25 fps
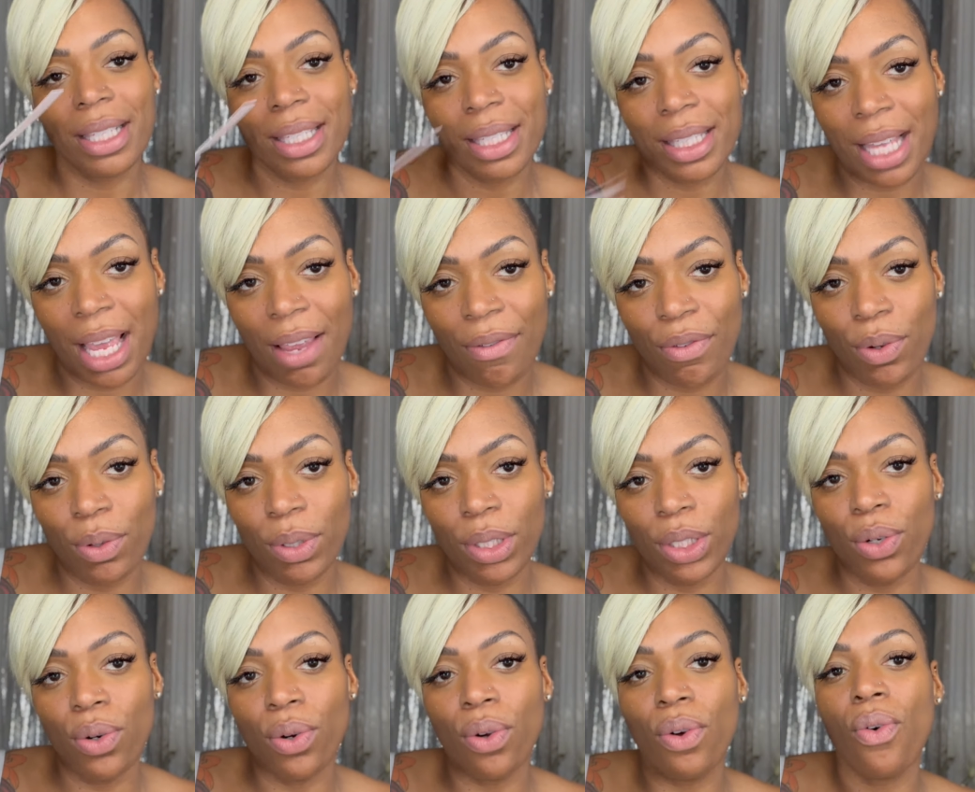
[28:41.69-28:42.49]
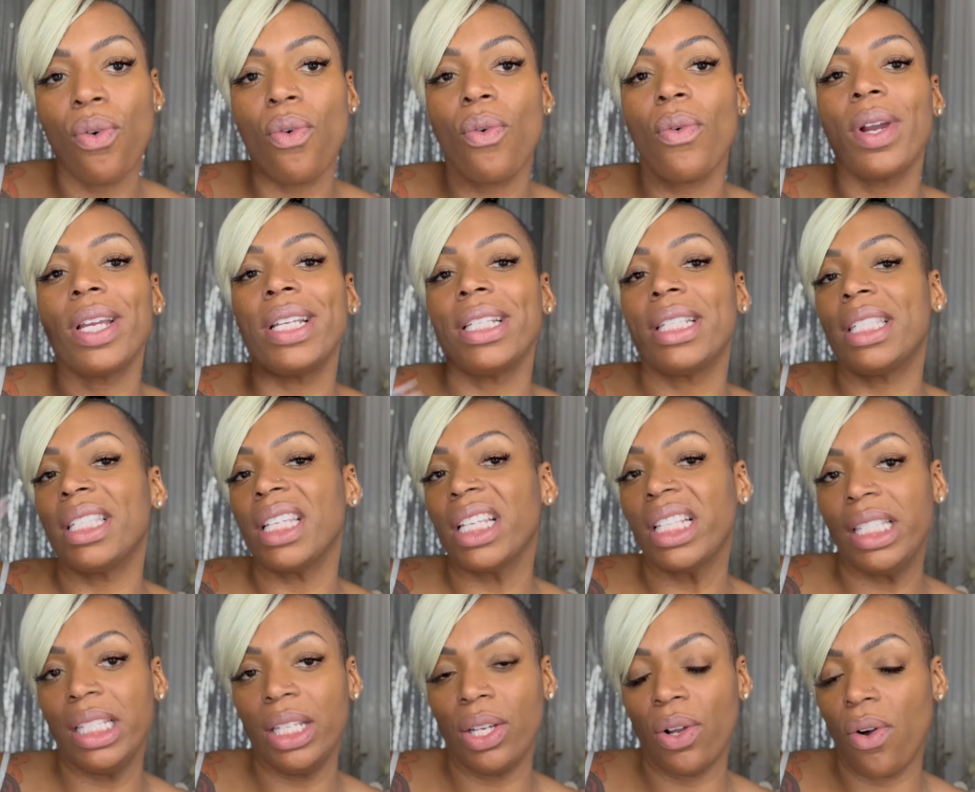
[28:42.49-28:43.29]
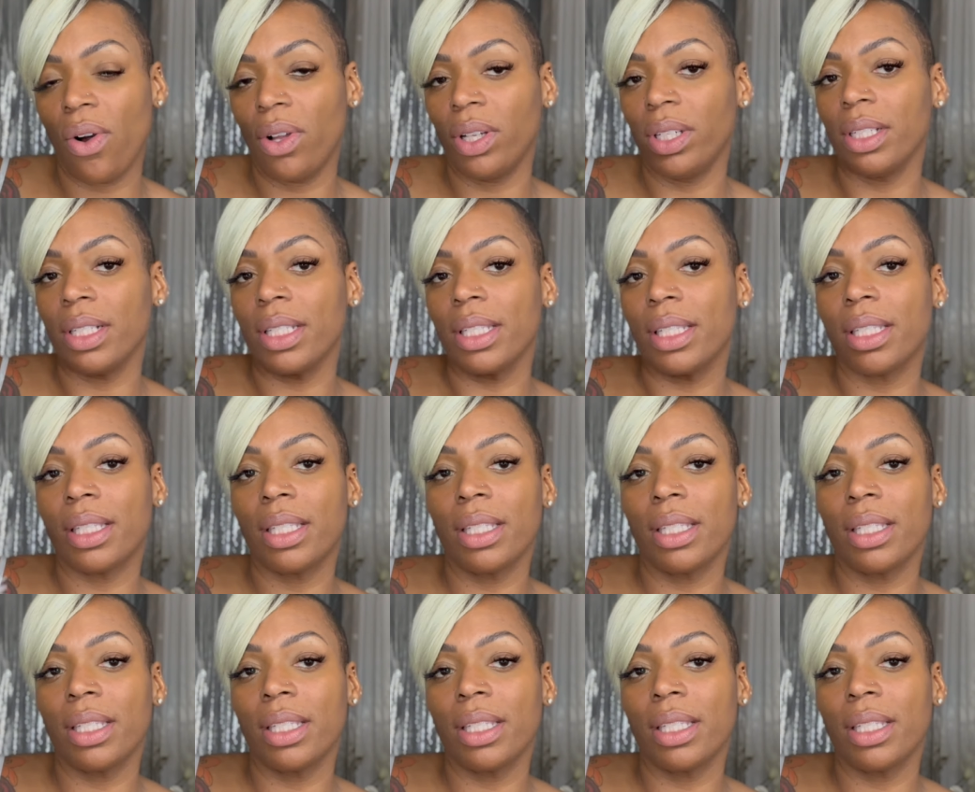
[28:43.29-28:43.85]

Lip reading: Save you a little coin, $60.